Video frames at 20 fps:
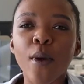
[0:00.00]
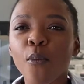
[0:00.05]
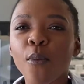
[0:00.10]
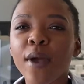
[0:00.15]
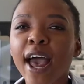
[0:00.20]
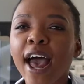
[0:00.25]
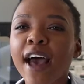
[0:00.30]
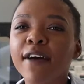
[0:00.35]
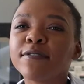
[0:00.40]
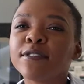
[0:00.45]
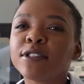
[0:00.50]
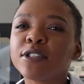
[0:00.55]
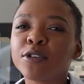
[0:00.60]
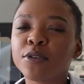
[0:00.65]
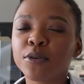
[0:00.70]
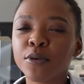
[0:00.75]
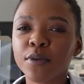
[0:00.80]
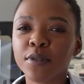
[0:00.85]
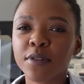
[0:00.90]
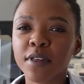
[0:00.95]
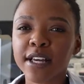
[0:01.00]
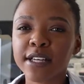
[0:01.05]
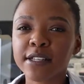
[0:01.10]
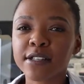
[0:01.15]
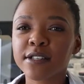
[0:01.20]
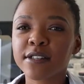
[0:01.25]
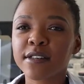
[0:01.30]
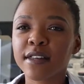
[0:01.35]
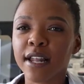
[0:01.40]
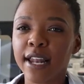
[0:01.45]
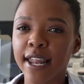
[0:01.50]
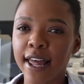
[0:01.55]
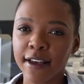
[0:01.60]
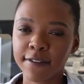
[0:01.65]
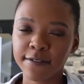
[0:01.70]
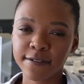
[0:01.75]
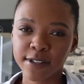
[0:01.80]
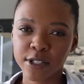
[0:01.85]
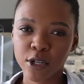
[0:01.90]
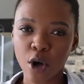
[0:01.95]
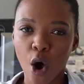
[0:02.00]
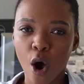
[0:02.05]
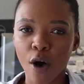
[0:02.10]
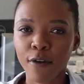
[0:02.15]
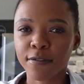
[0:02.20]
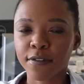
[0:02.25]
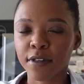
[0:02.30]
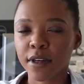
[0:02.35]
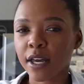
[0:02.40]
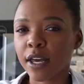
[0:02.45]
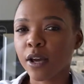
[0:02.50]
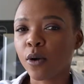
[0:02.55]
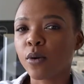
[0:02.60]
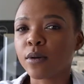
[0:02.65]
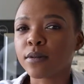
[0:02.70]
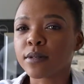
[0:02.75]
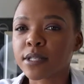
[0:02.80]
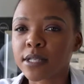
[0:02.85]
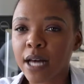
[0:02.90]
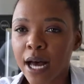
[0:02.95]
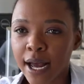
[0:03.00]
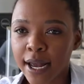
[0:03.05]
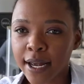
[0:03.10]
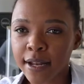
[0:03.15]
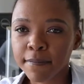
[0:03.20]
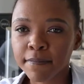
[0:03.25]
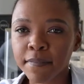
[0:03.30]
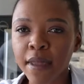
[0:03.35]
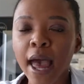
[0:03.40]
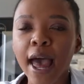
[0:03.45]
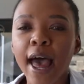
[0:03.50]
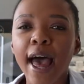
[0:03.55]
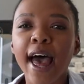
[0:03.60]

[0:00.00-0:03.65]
we have two things to the left of the equal sign